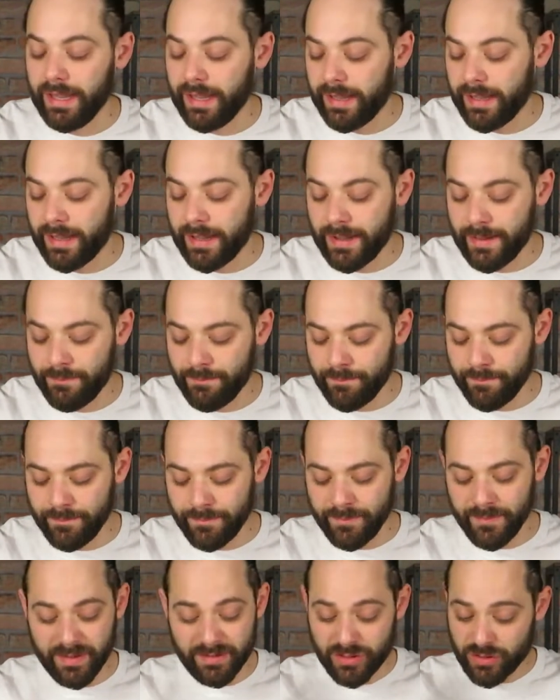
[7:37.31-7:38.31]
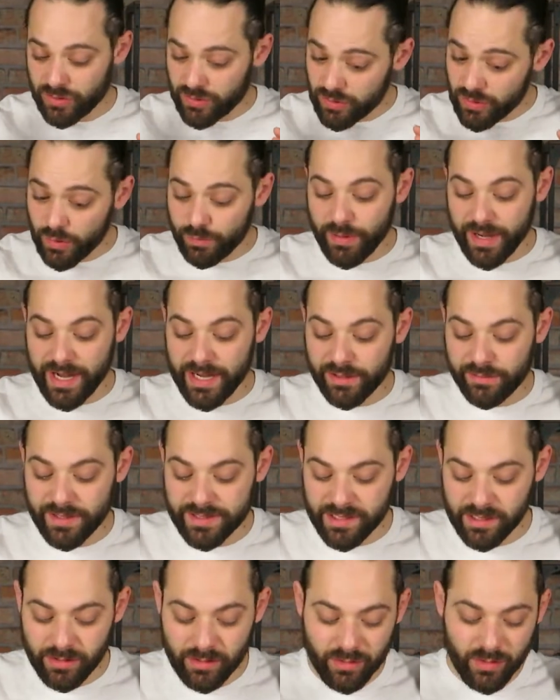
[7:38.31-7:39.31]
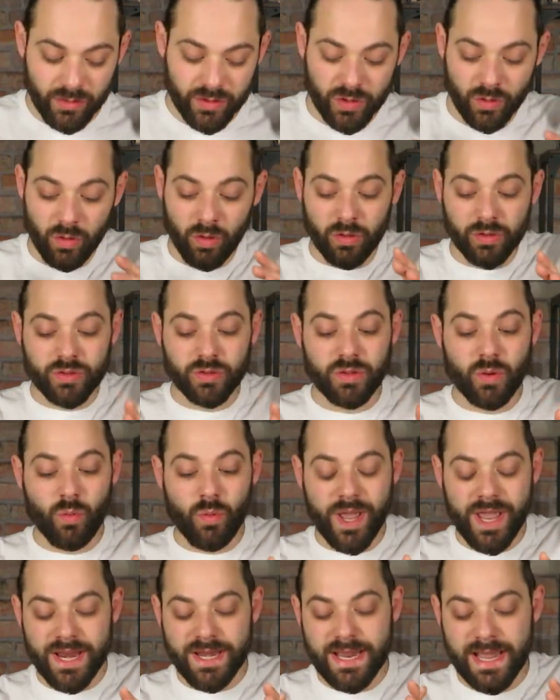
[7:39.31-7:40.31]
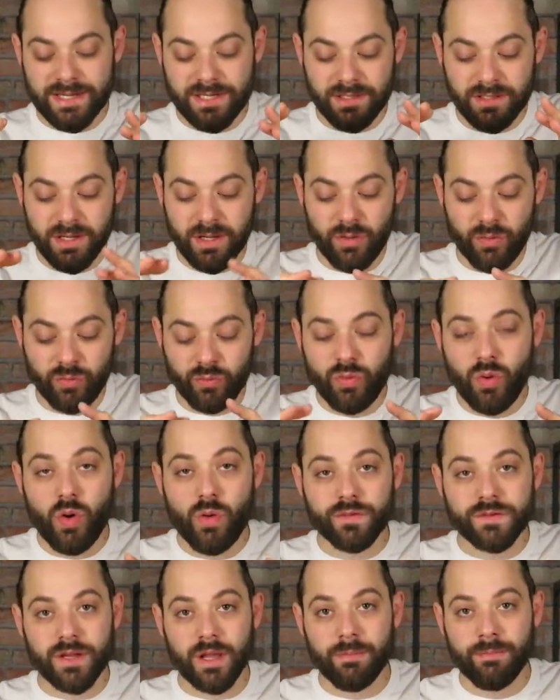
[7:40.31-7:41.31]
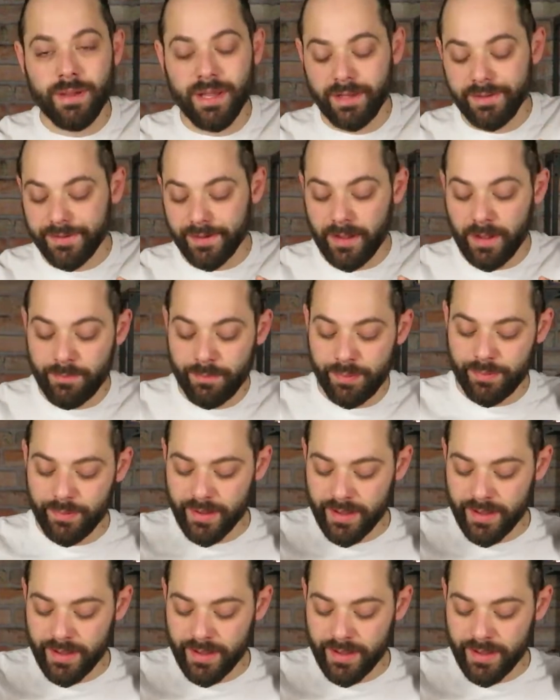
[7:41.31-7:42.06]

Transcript: It's super interesting to do so. Also the way that the roofs are built up